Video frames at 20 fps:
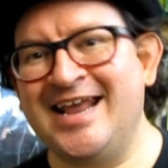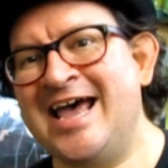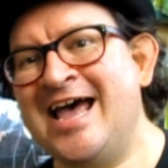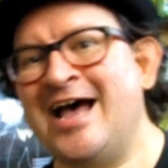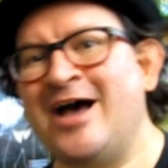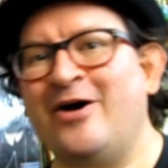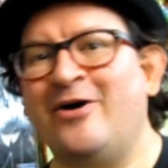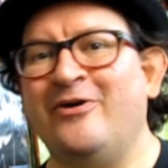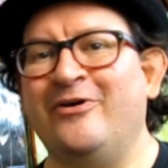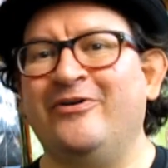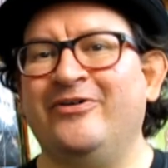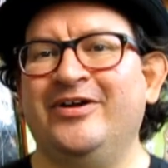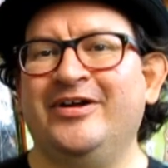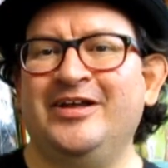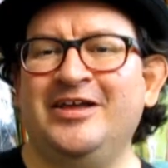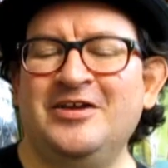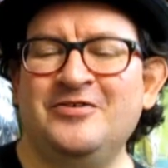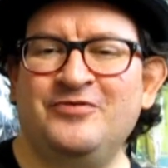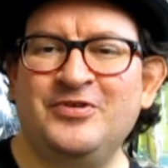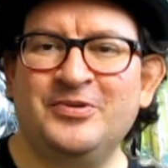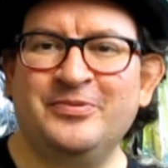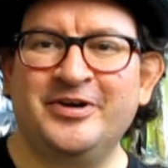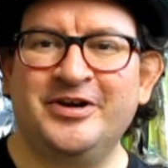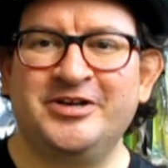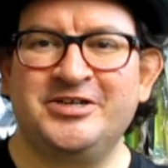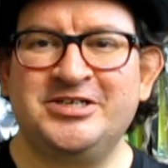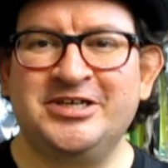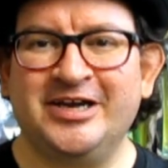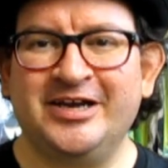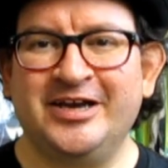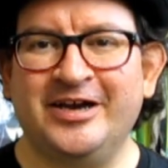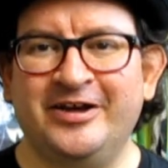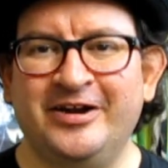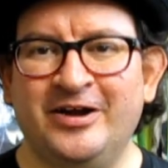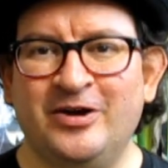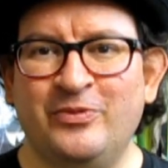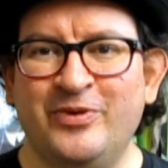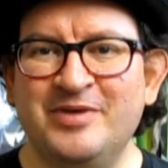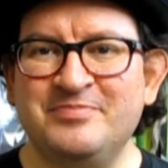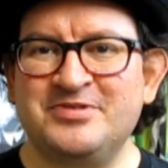now, if you want to check out
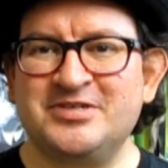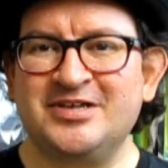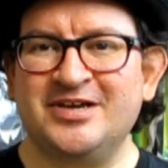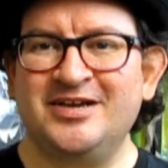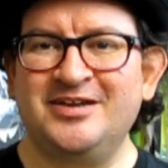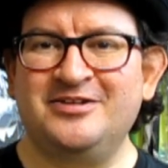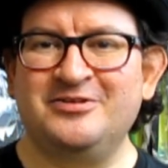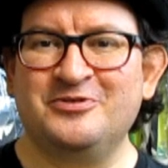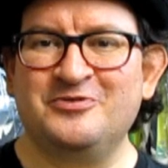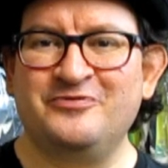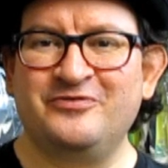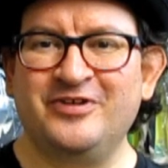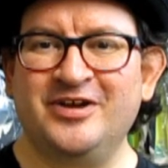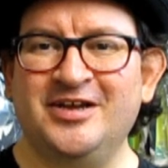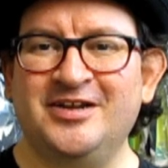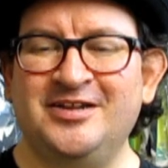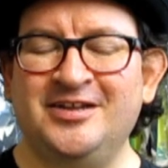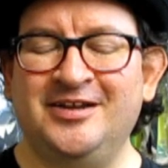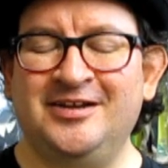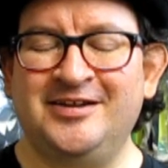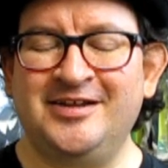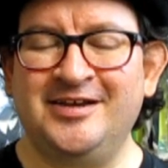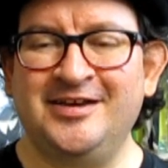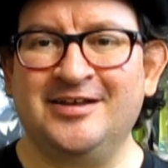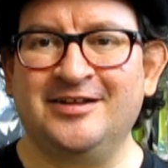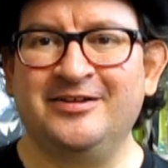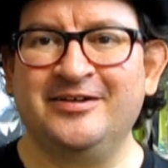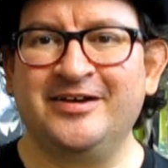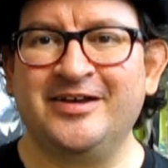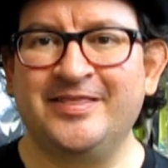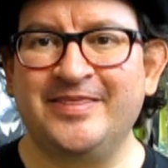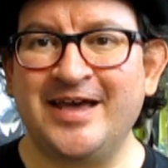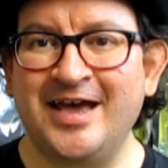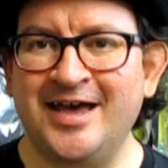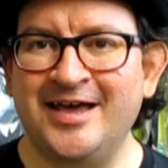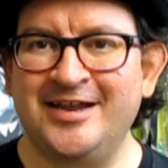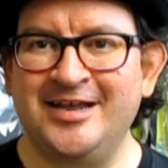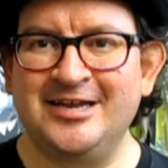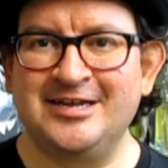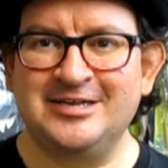our website, don't forget to take a look at
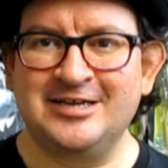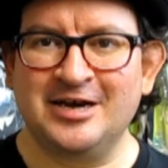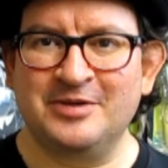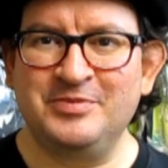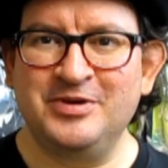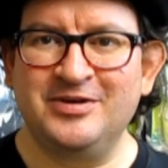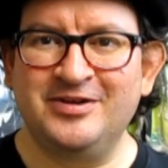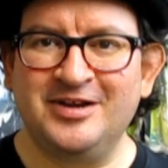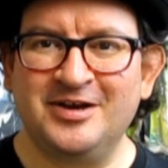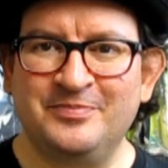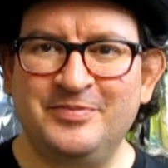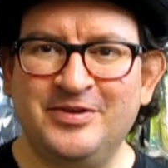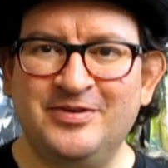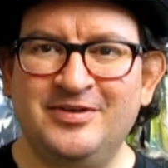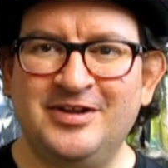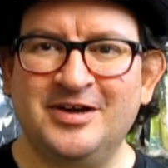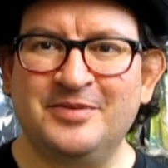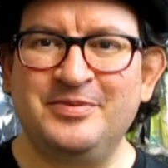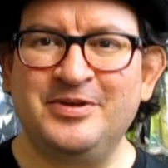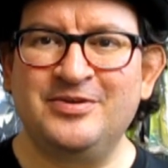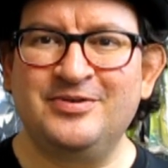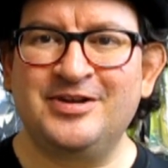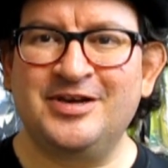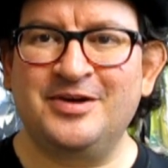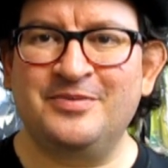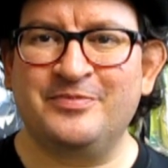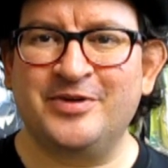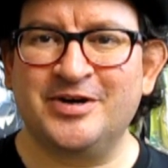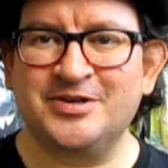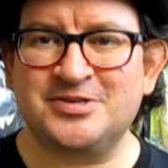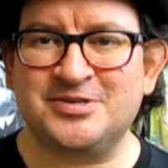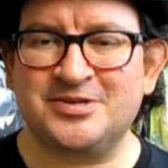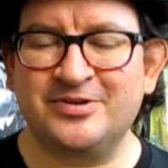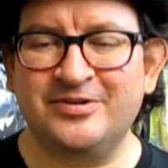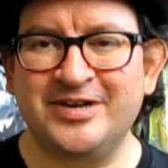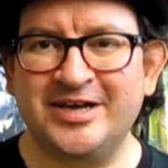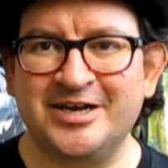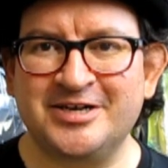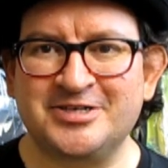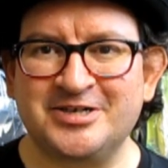that at
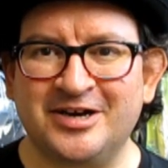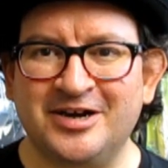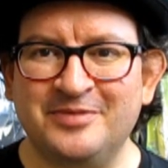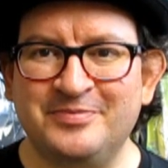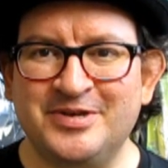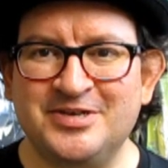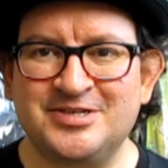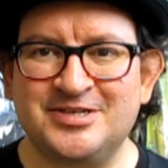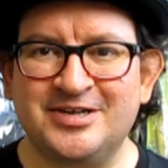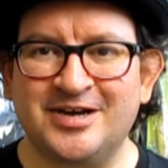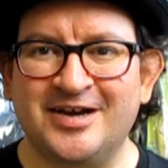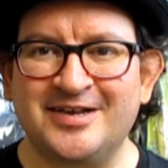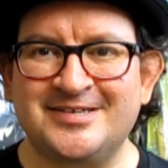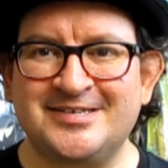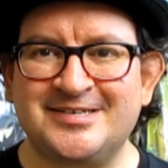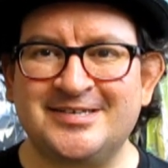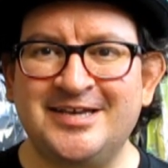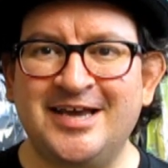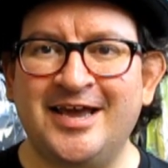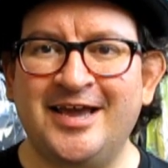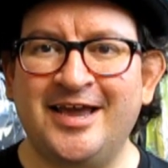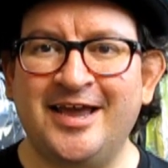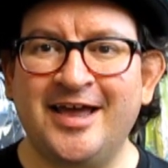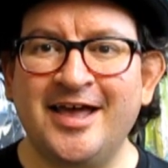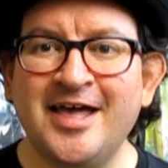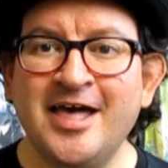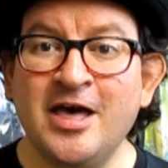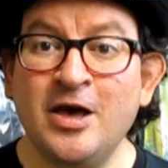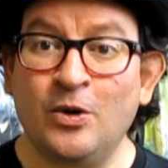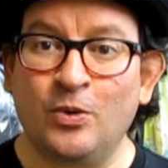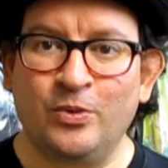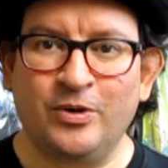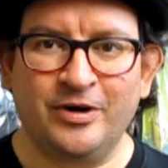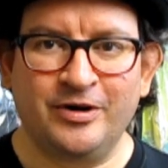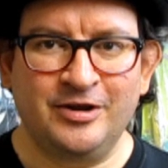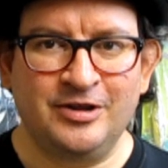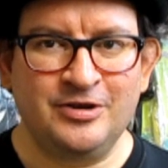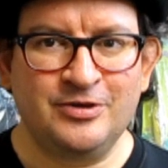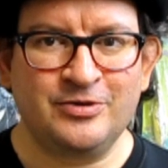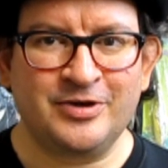www.monster-hobbies.ca where
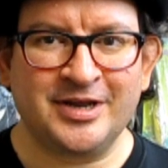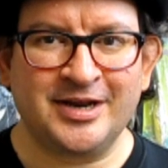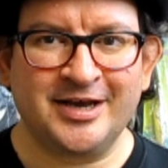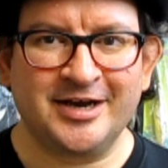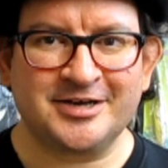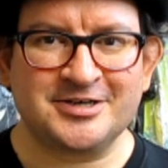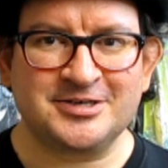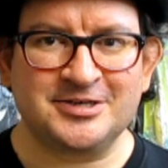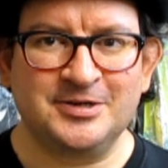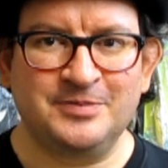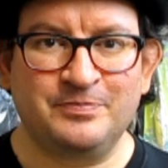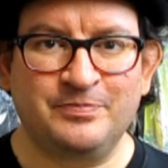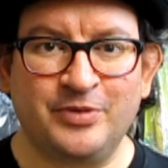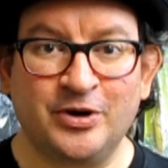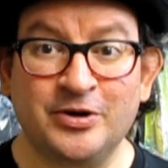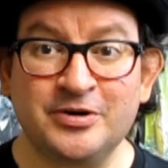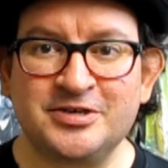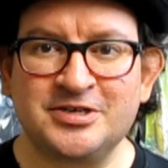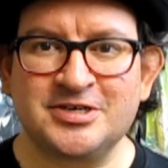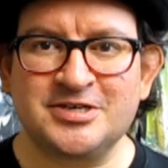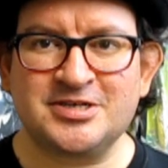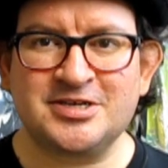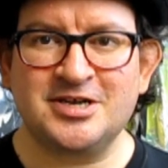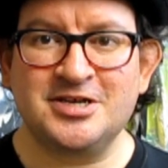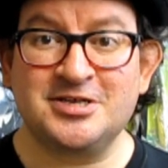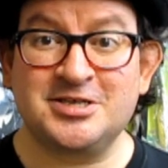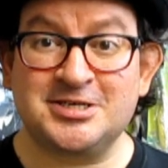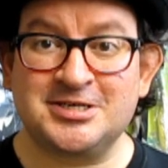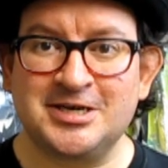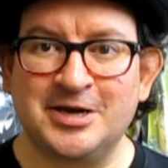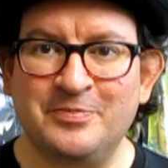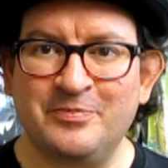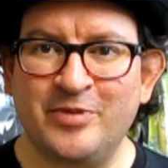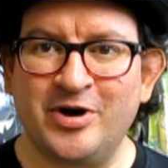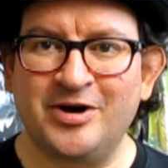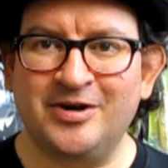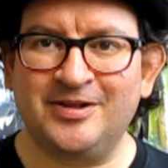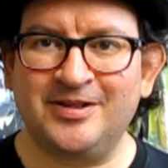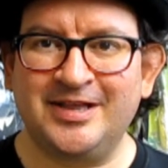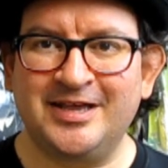you can actually purchase some
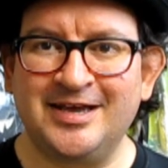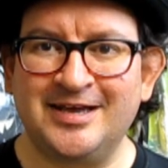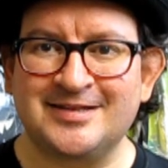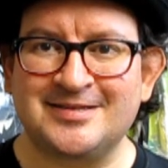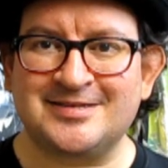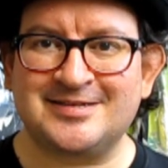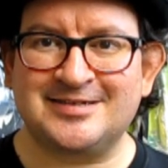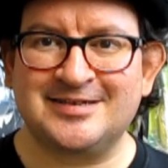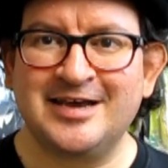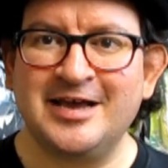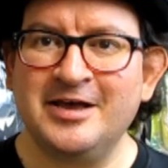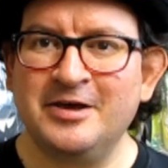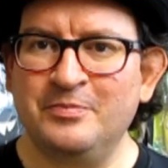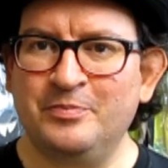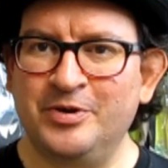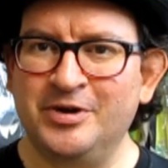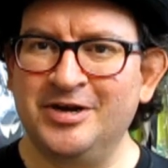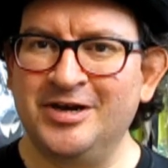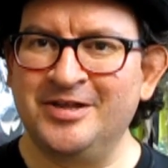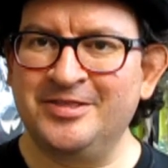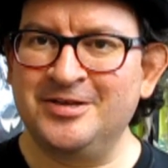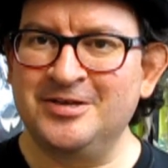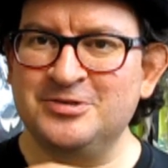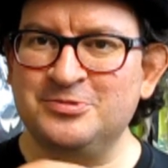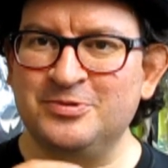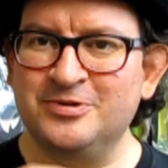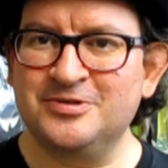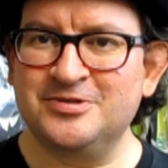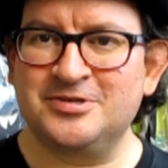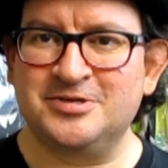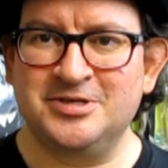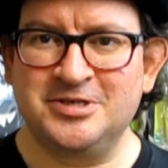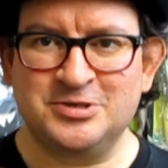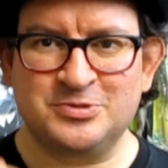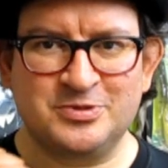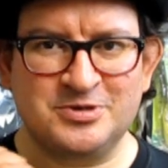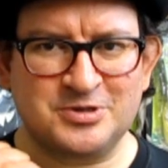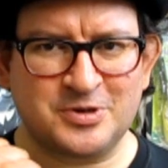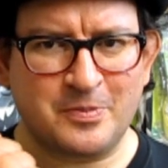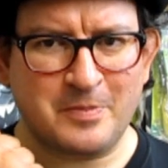model kits, but not these ones,
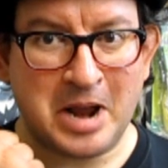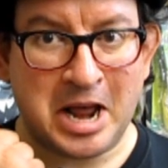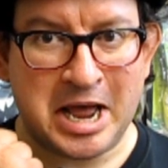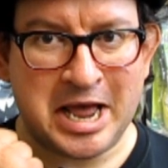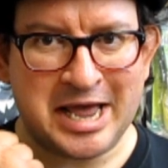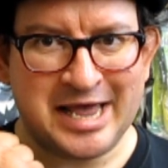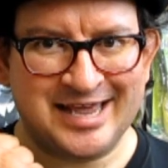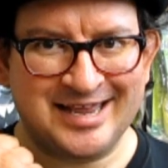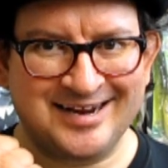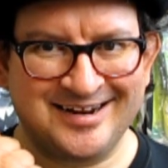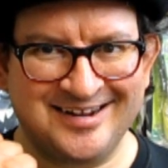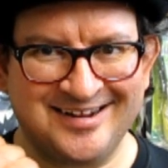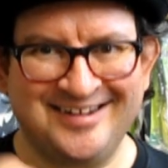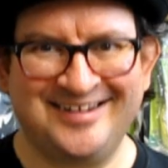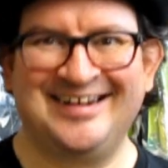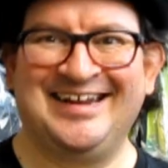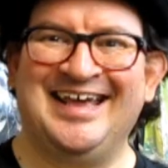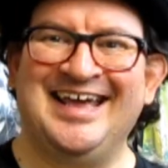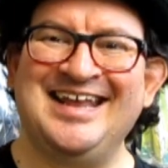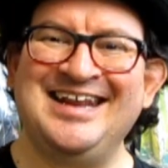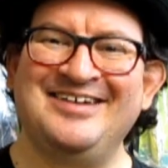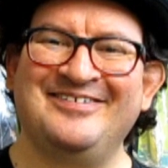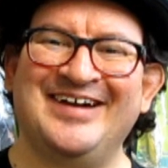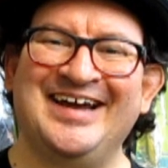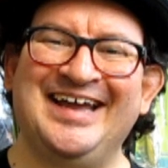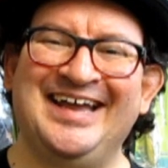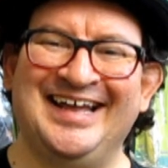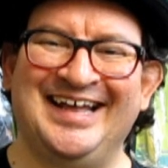these ones are mine. Anyway,